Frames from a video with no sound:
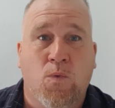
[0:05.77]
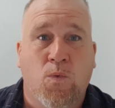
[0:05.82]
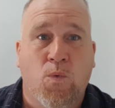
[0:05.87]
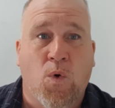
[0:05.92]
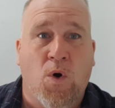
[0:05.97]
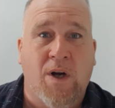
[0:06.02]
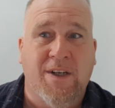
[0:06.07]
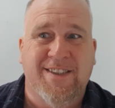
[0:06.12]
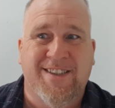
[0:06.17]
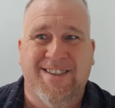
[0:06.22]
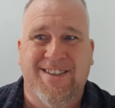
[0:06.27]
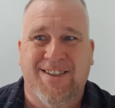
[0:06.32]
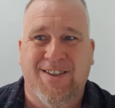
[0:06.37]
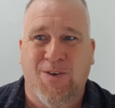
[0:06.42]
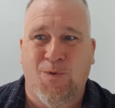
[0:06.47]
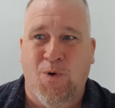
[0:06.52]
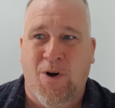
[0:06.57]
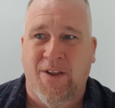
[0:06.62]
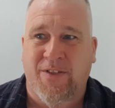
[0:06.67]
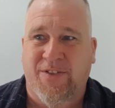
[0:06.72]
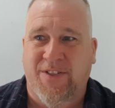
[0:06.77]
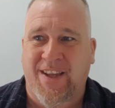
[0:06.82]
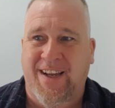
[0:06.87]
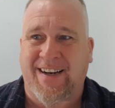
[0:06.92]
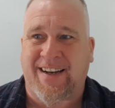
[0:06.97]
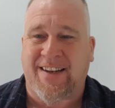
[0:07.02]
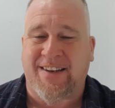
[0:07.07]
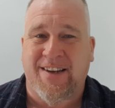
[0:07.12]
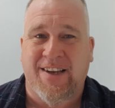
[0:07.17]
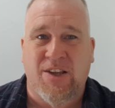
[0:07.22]
what's the one
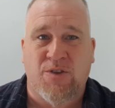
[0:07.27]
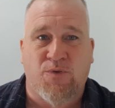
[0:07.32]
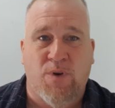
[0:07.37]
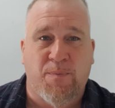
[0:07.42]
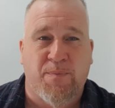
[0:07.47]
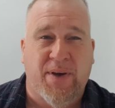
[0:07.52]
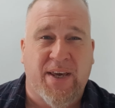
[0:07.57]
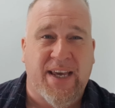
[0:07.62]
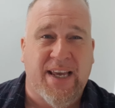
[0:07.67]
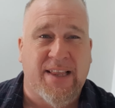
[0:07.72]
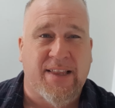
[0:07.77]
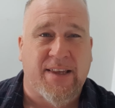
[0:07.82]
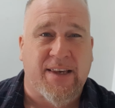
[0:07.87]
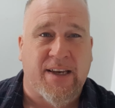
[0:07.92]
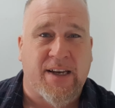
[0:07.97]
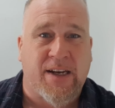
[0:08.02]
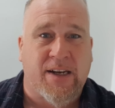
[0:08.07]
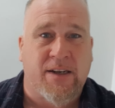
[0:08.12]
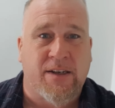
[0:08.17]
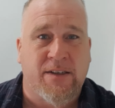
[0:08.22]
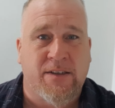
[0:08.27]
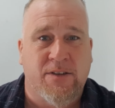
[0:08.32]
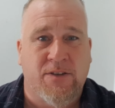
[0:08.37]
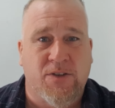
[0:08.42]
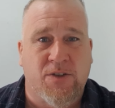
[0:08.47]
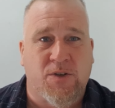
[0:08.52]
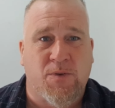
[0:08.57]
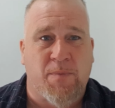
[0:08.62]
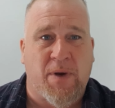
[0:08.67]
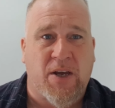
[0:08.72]
thing that needs repeating
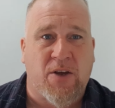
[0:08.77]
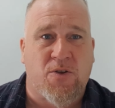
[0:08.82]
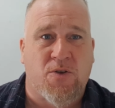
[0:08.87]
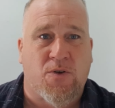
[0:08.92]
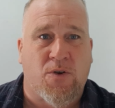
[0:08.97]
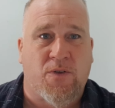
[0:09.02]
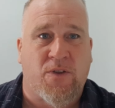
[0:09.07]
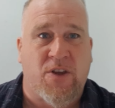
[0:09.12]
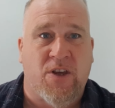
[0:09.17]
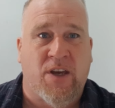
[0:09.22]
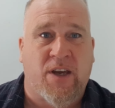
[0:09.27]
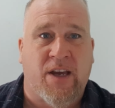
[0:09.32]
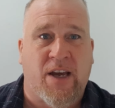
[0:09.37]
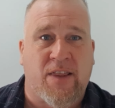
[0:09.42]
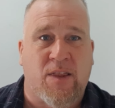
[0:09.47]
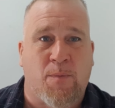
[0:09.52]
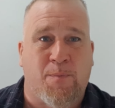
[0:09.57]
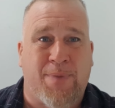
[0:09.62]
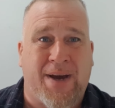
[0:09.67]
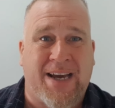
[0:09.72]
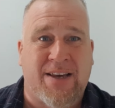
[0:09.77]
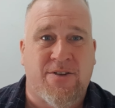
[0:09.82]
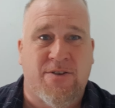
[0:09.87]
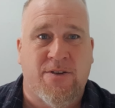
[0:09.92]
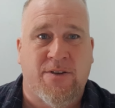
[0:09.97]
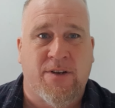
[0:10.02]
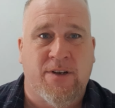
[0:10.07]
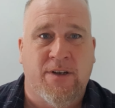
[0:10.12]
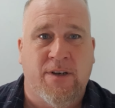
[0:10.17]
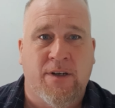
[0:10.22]
to make sure that you get the
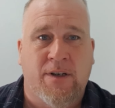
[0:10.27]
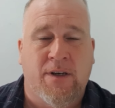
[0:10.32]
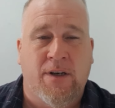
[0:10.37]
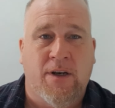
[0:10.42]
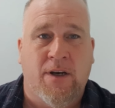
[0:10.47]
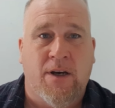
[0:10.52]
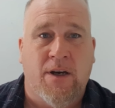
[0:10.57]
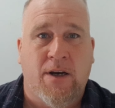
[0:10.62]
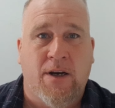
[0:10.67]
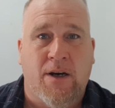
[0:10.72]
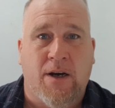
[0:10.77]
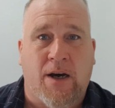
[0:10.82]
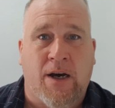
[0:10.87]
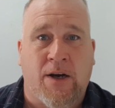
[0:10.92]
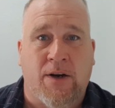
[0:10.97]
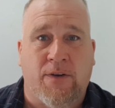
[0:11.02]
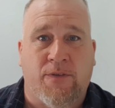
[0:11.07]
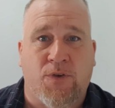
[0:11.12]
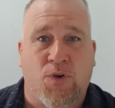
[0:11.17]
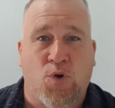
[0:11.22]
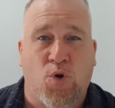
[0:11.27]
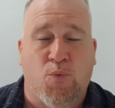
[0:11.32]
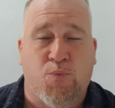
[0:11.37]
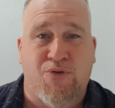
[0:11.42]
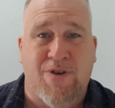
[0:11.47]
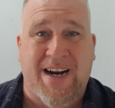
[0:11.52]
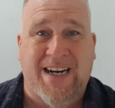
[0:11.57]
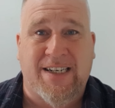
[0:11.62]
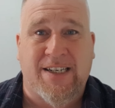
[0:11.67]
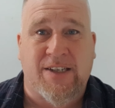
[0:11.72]
best out of your
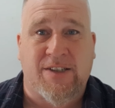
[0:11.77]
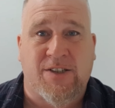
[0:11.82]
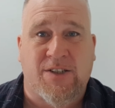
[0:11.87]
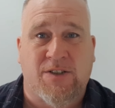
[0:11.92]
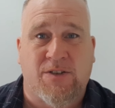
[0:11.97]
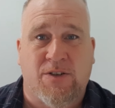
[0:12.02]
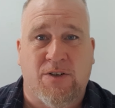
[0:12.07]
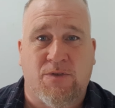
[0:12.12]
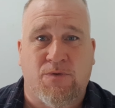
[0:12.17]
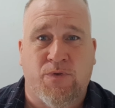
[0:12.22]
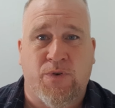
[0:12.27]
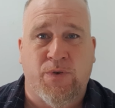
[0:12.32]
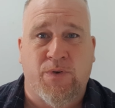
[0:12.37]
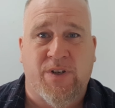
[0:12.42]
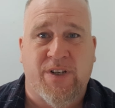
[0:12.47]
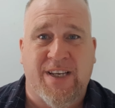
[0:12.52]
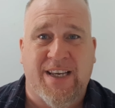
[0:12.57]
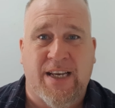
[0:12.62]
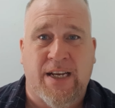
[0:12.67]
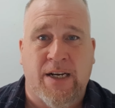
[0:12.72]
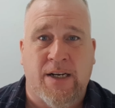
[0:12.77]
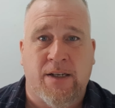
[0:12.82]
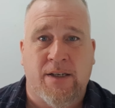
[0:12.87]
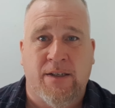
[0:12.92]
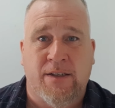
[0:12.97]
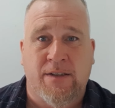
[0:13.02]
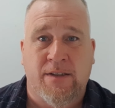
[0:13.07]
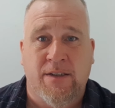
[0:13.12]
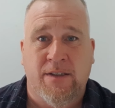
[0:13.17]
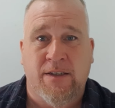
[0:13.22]
practice
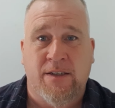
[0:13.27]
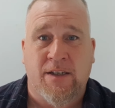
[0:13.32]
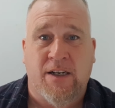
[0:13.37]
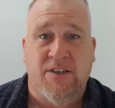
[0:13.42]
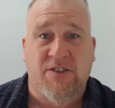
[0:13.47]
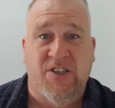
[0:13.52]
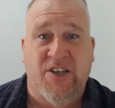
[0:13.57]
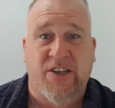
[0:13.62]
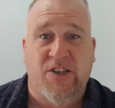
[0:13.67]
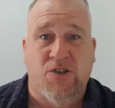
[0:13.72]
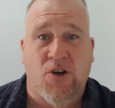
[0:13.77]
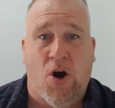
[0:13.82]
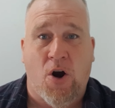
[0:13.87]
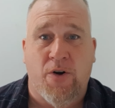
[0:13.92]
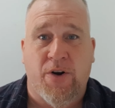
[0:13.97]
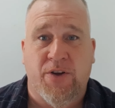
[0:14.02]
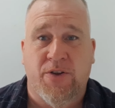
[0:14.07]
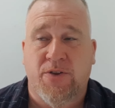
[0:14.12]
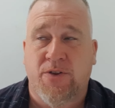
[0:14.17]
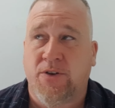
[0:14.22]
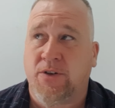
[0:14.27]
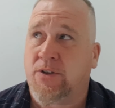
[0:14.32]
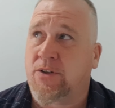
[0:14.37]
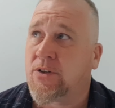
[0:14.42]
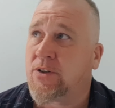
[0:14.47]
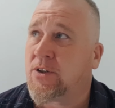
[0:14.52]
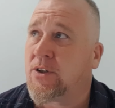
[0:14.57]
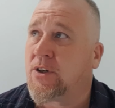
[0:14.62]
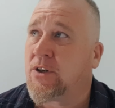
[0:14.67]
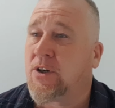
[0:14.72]
routine as a guitarist?
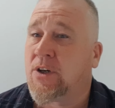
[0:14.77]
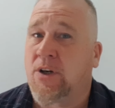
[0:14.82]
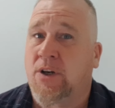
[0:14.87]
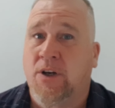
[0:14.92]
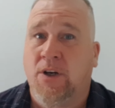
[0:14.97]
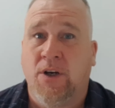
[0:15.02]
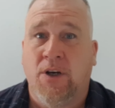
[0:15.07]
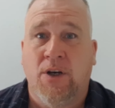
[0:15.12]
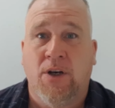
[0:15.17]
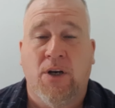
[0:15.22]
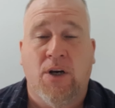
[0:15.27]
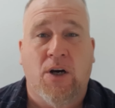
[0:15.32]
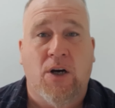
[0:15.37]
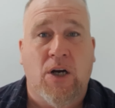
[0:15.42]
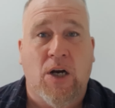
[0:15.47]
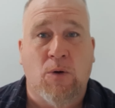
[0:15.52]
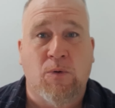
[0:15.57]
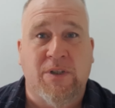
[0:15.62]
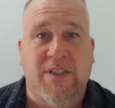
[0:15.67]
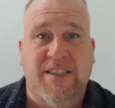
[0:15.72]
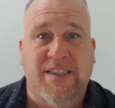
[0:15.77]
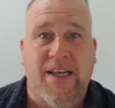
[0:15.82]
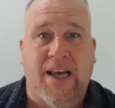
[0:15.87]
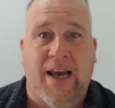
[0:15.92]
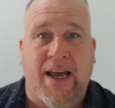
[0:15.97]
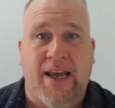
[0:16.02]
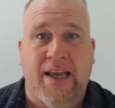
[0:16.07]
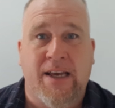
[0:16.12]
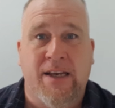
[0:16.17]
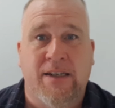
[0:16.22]
I would
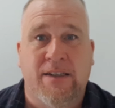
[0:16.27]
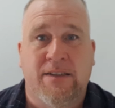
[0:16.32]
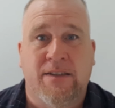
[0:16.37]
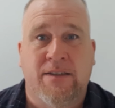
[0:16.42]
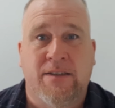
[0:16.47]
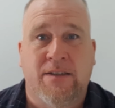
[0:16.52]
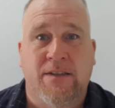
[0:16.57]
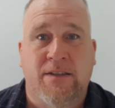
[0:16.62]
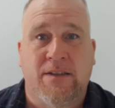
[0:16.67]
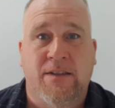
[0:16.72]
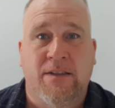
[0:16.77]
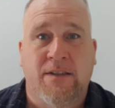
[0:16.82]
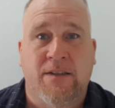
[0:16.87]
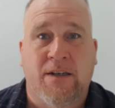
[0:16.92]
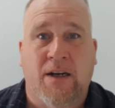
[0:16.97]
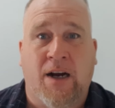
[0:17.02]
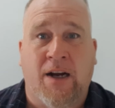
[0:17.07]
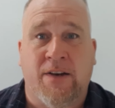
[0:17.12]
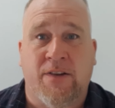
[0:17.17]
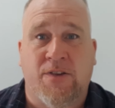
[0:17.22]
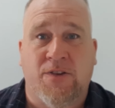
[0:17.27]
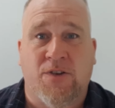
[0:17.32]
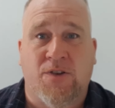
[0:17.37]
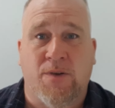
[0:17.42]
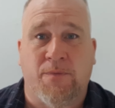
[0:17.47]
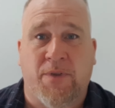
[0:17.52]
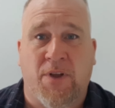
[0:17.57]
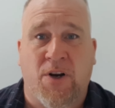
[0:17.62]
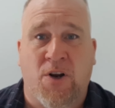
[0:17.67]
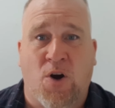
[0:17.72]
say, and this is
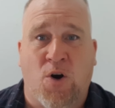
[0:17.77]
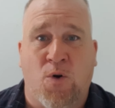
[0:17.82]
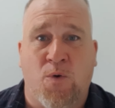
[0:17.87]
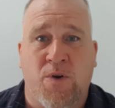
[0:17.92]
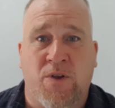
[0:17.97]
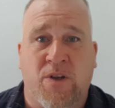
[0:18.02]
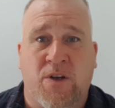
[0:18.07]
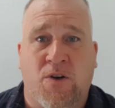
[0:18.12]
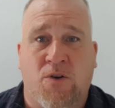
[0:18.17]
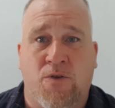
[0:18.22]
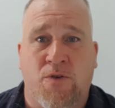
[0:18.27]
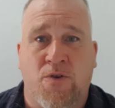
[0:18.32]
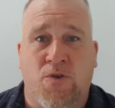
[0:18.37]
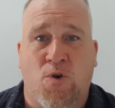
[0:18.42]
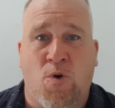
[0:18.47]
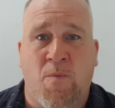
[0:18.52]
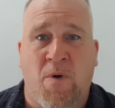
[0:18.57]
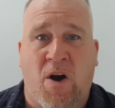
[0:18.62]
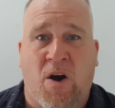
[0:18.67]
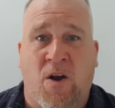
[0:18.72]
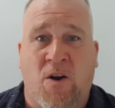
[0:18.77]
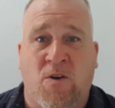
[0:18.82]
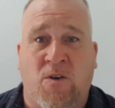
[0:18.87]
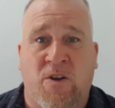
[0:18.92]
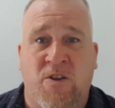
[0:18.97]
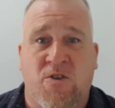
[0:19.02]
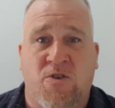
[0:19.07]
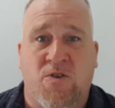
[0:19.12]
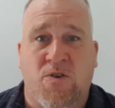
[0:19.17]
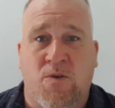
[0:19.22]
something I always encourage all my
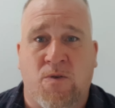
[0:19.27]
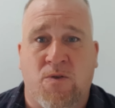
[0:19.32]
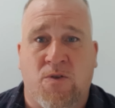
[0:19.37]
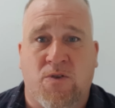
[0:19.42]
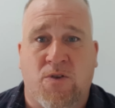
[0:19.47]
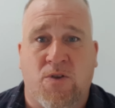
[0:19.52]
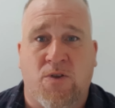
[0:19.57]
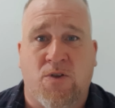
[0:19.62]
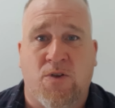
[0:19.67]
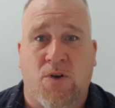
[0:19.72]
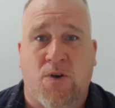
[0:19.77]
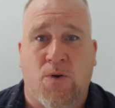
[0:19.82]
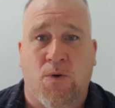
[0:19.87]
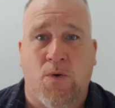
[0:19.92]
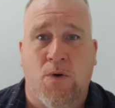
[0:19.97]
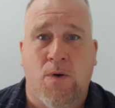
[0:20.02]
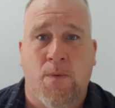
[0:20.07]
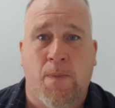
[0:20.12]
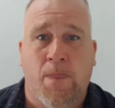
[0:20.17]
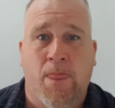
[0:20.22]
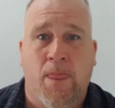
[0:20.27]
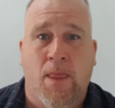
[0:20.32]
online students to do,